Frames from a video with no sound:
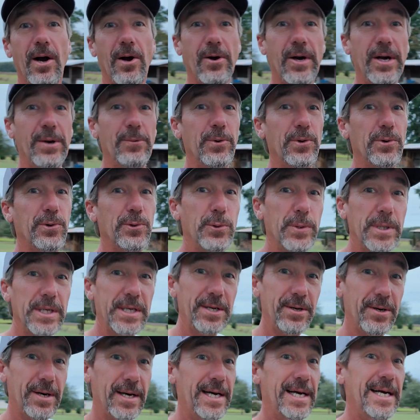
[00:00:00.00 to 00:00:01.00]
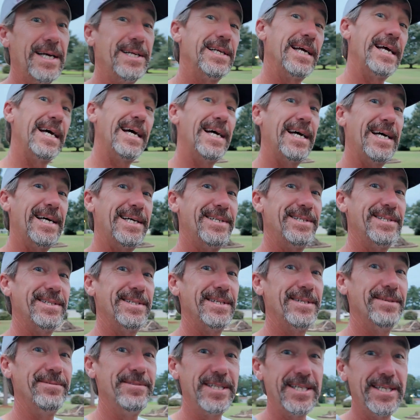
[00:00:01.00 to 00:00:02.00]
All right, real quick, y'all, I had to add to
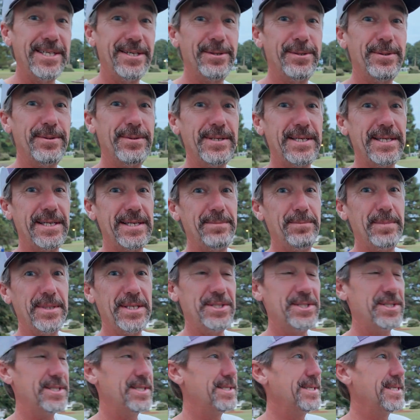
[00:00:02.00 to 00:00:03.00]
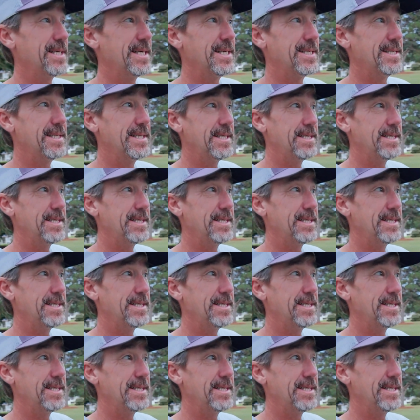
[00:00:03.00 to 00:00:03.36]
the video and mention that